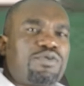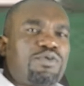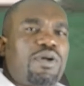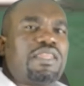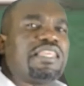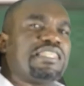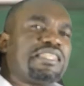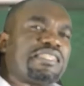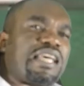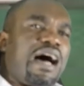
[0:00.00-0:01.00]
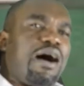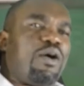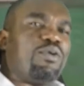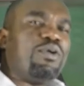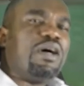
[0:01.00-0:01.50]
So this is
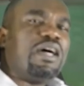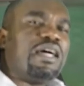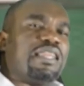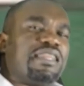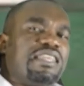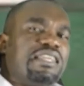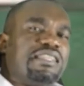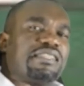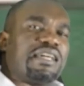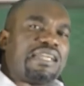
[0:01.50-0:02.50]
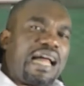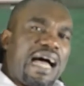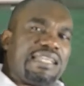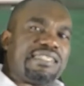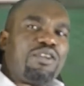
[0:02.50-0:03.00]
how these
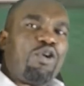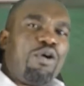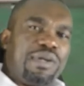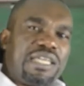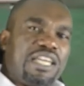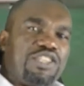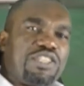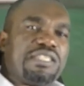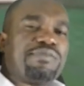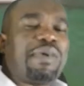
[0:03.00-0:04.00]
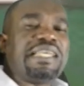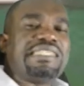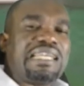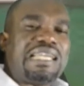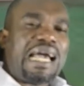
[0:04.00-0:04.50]
rights and obligations
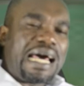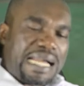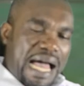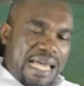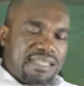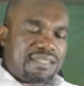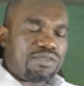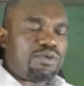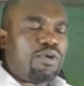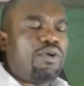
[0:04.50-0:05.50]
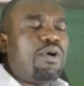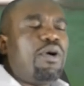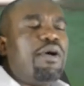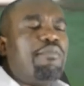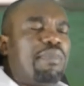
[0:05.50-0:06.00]
basically arise. So
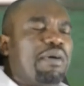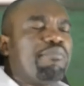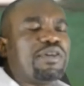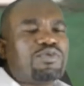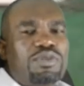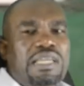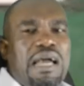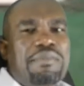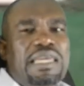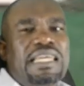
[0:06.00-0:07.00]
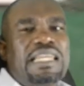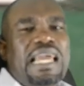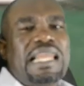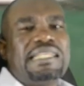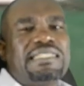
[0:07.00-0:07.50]
members would come
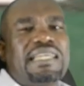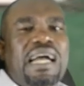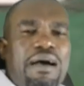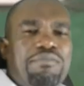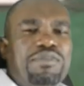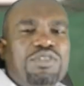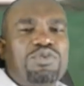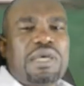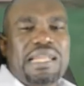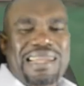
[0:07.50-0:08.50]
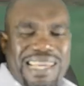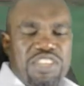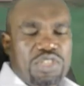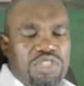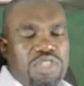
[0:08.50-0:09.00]
in and come into a
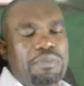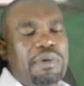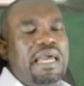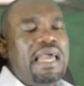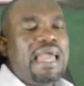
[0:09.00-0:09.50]
relationship,